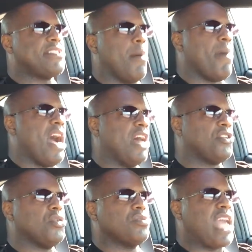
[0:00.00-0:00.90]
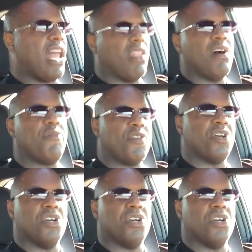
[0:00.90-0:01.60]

talking about how dudes got love for the